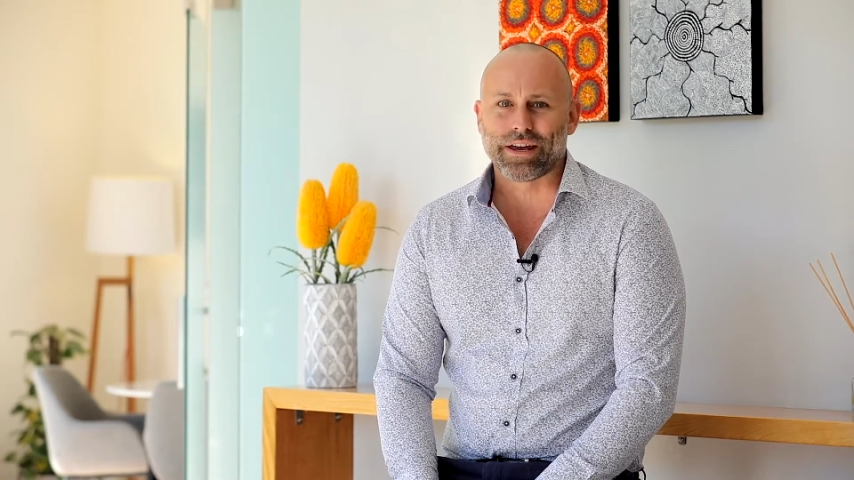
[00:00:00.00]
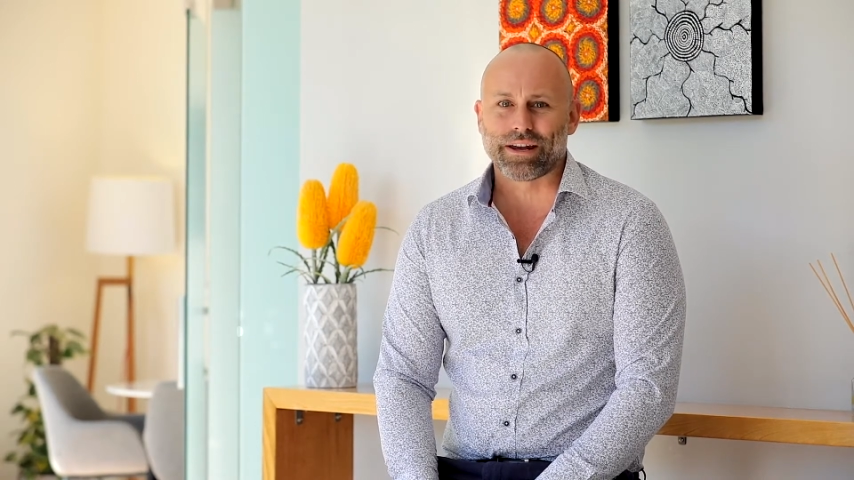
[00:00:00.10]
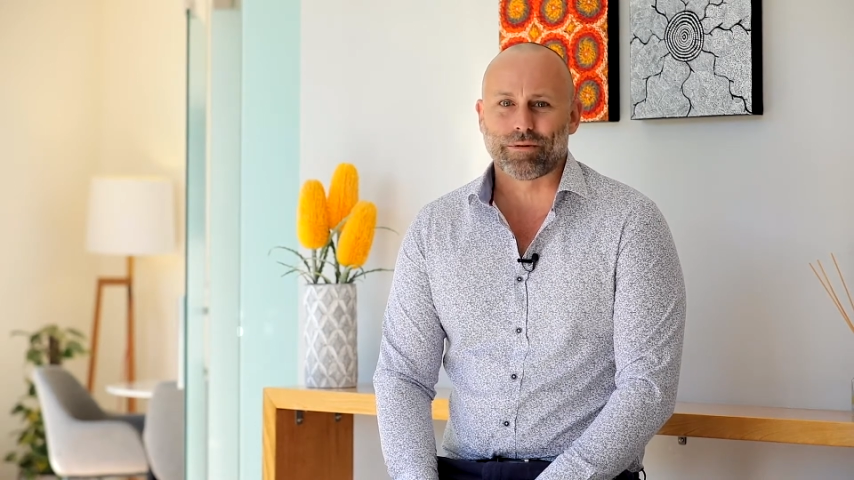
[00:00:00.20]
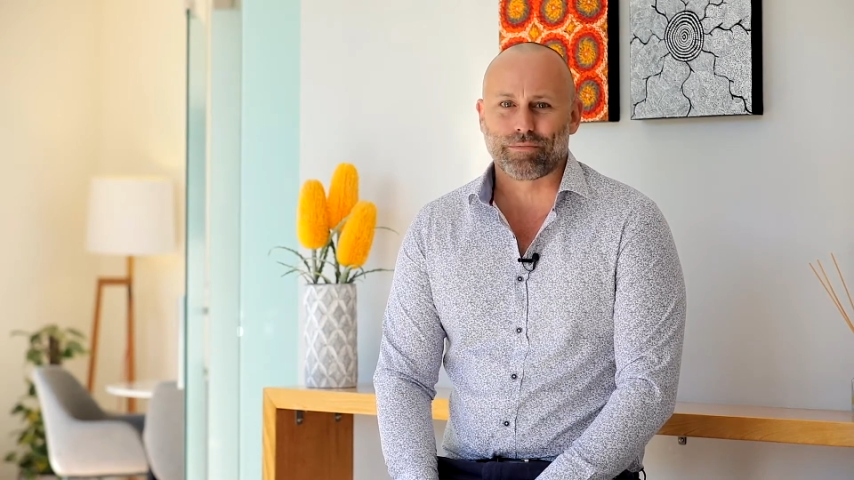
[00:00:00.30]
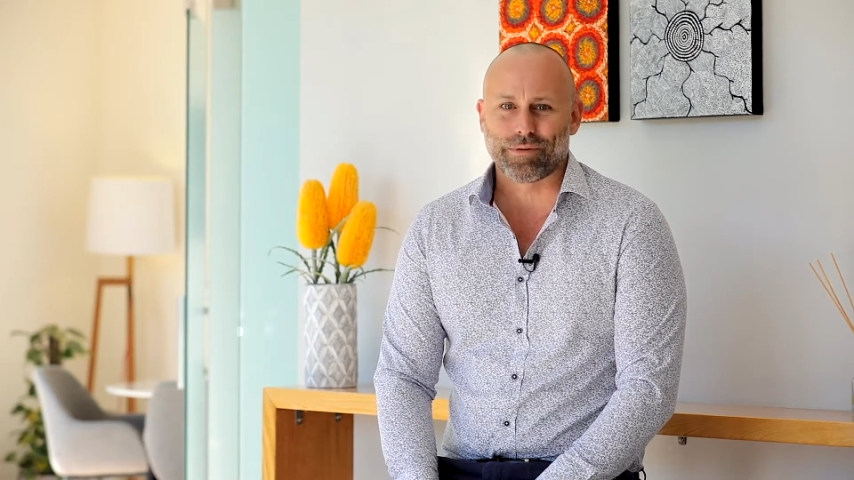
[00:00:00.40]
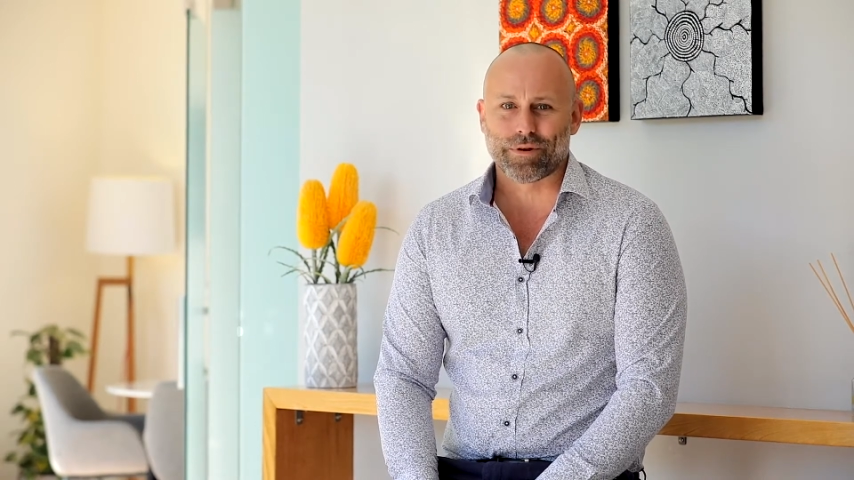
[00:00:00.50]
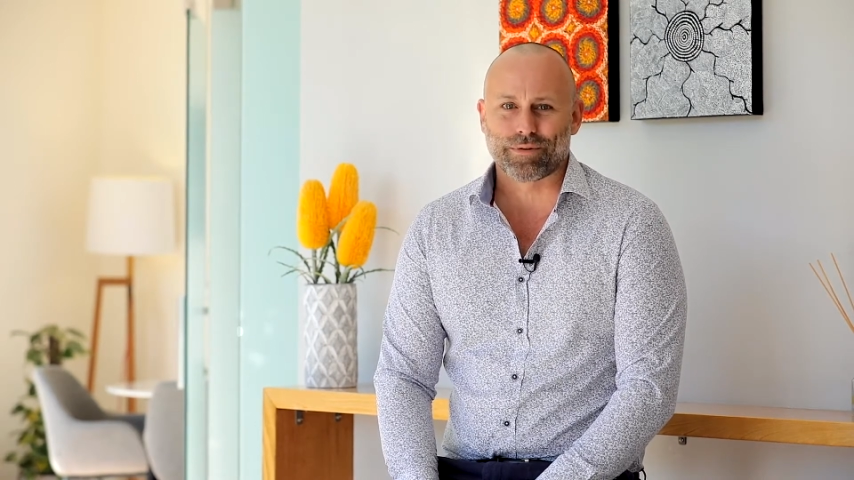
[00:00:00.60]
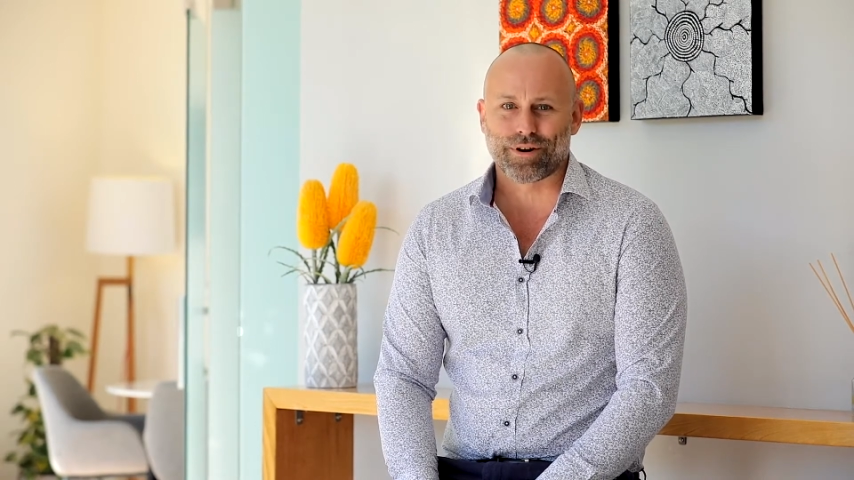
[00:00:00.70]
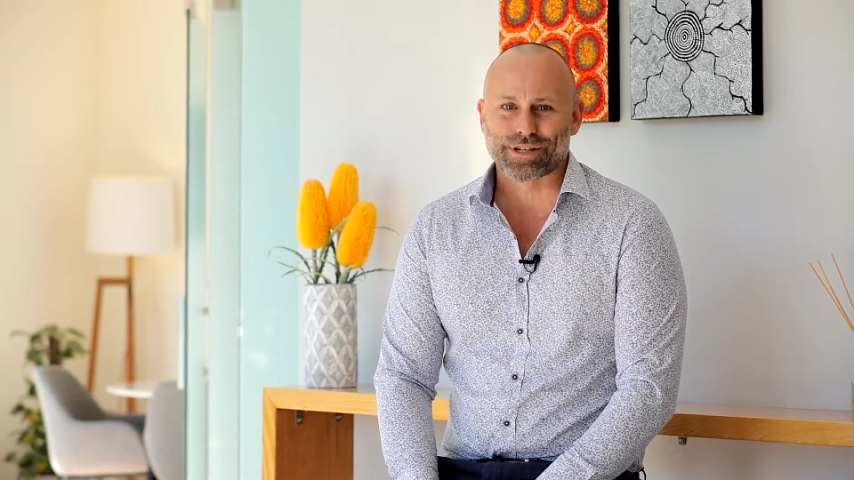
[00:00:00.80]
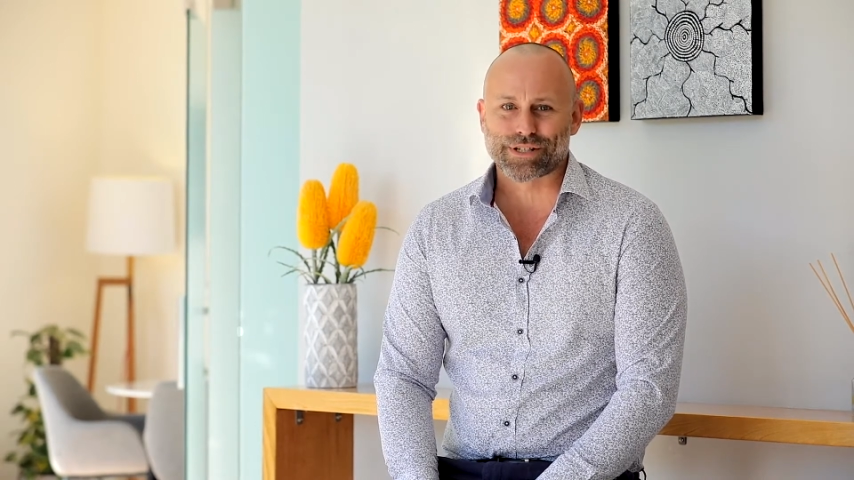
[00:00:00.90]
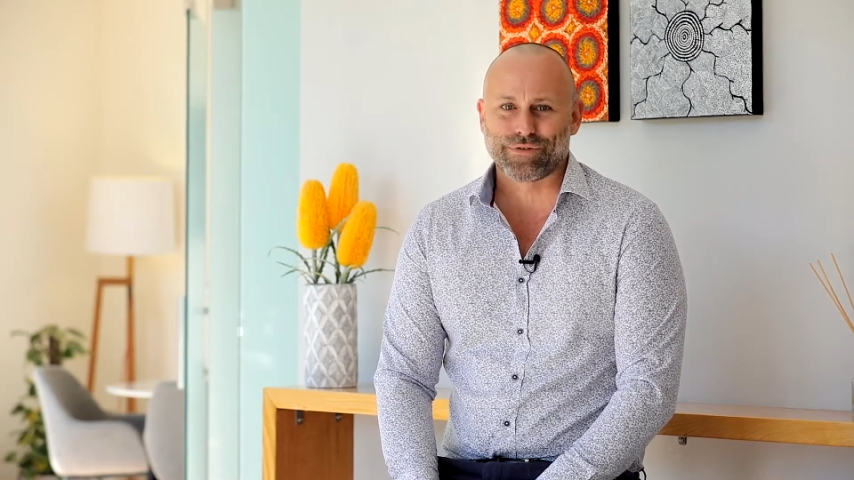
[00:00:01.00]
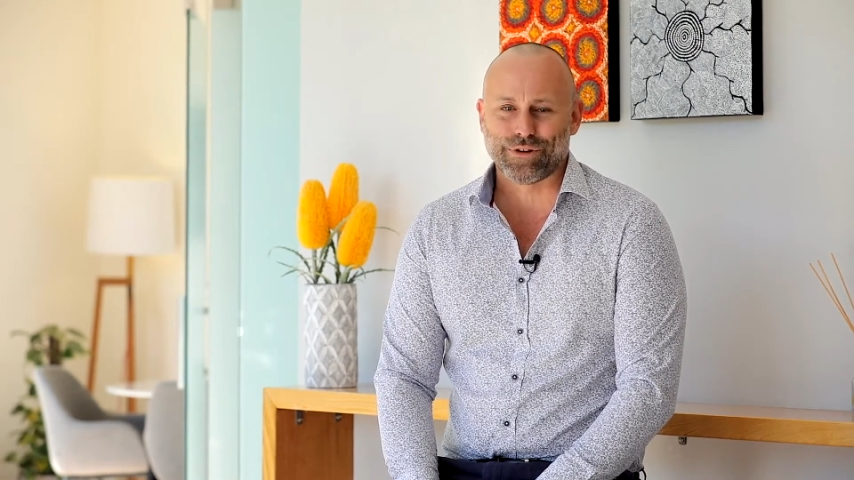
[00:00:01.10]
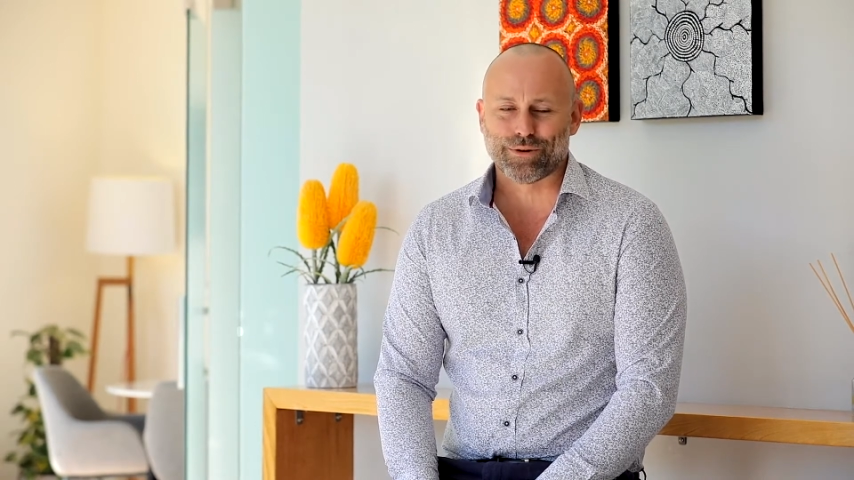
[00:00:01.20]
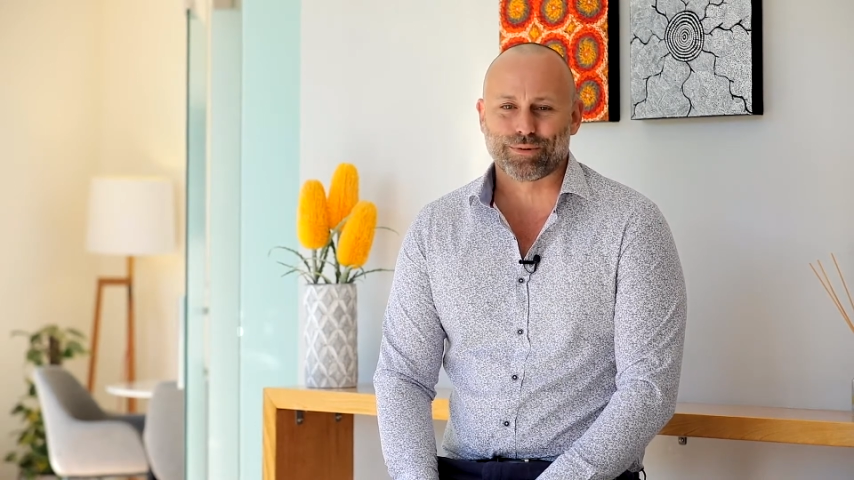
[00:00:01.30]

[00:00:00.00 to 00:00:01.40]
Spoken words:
a premium price for your